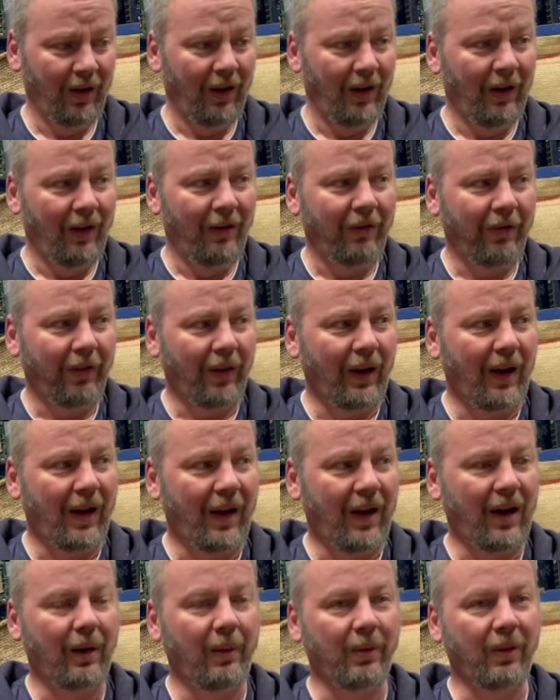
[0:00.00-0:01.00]
Flat
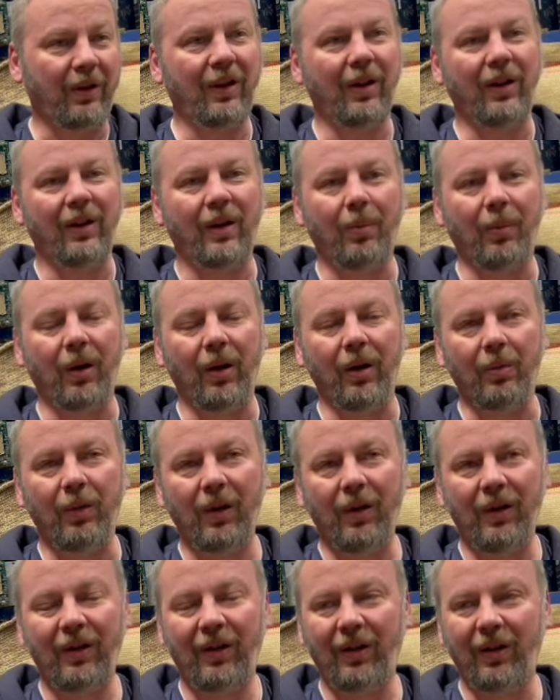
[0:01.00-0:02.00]
out at the
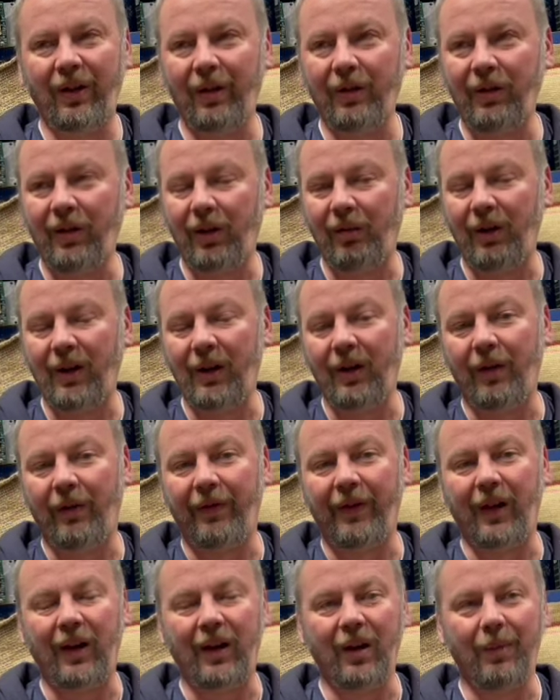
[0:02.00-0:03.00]
moment. Loads of green
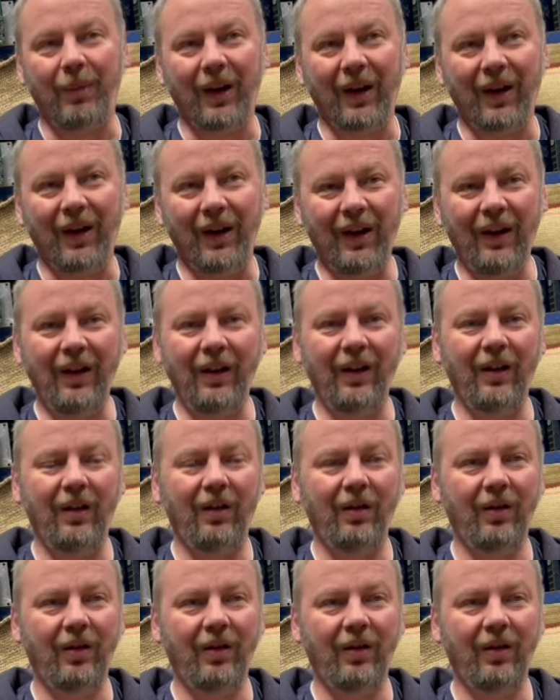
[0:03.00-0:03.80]
coffee coming in,